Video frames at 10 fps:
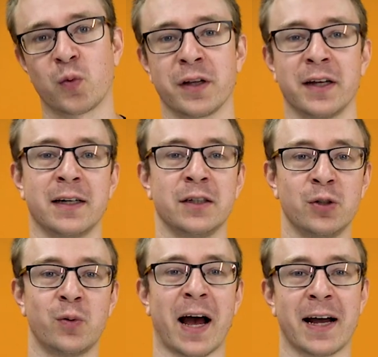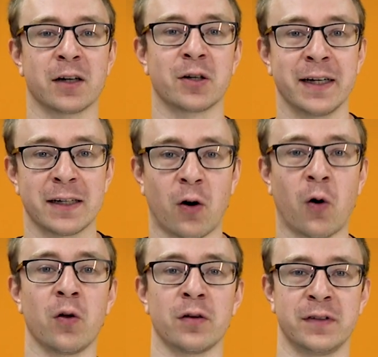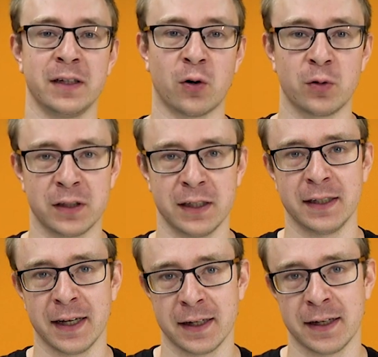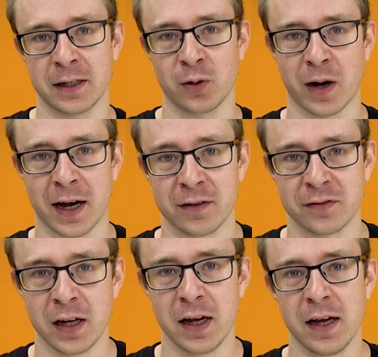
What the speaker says: where then you aggregate all of the OT data that you have